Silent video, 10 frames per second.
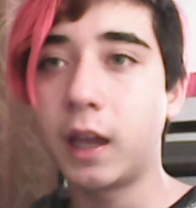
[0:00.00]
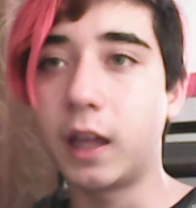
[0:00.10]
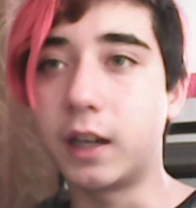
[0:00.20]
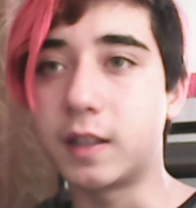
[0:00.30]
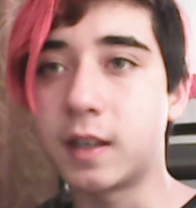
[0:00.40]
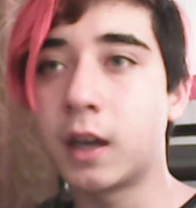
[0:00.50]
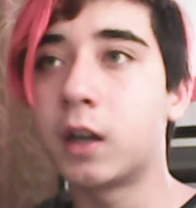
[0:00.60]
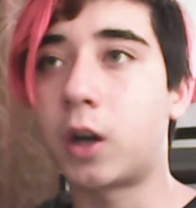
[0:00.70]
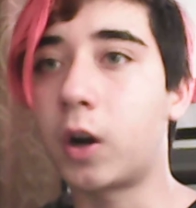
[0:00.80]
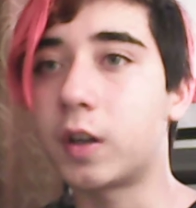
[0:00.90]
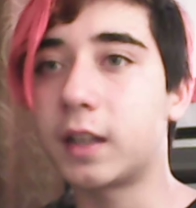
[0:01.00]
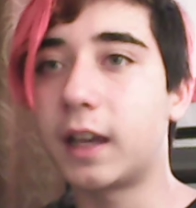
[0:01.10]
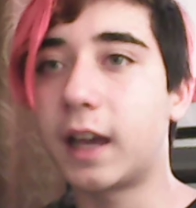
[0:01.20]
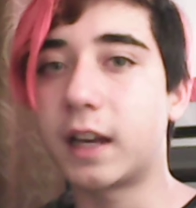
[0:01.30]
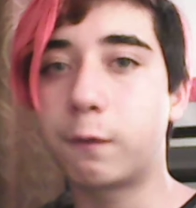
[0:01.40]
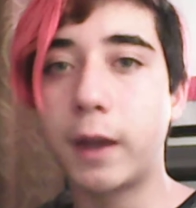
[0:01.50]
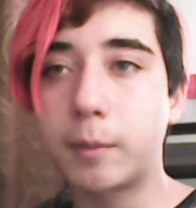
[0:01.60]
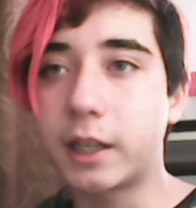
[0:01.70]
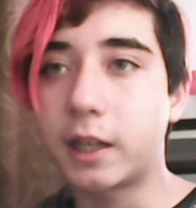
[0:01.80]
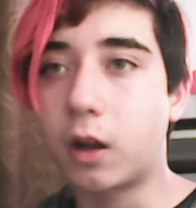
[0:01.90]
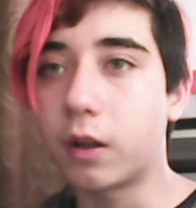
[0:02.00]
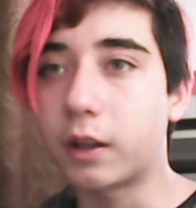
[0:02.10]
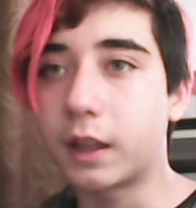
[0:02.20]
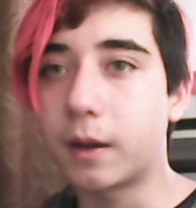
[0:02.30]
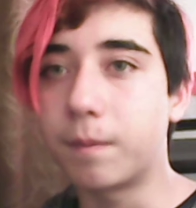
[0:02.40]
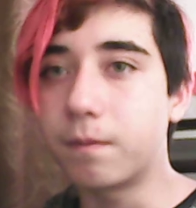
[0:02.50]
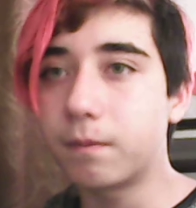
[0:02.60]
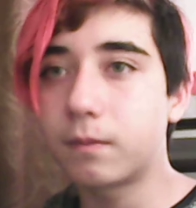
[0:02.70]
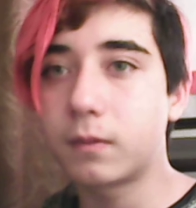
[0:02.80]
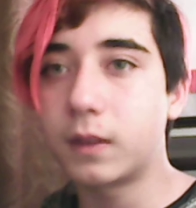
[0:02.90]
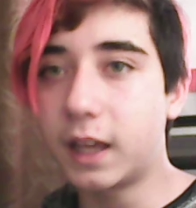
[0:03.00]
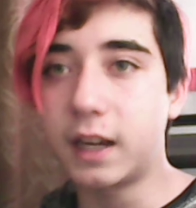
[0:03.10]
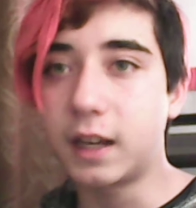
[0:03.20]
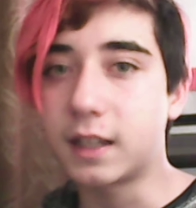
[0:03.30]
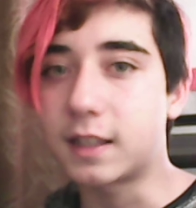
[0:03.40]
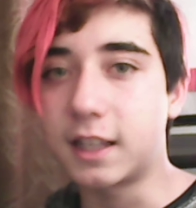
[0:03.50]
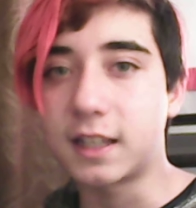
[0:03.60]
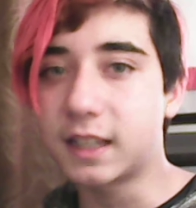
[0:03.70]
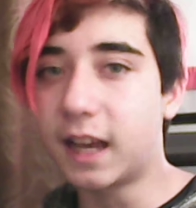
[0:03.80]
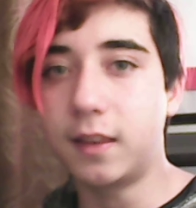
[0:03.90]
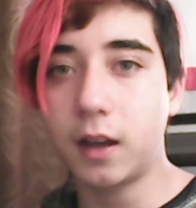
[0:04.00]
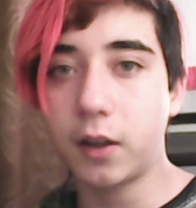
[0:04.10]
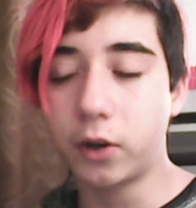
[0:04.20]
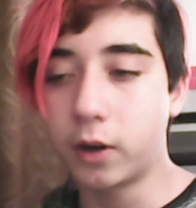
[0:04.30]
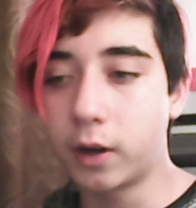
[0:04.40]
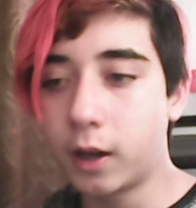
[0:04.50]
And he's cursing at his family, calling them idiots, this, that, and the other.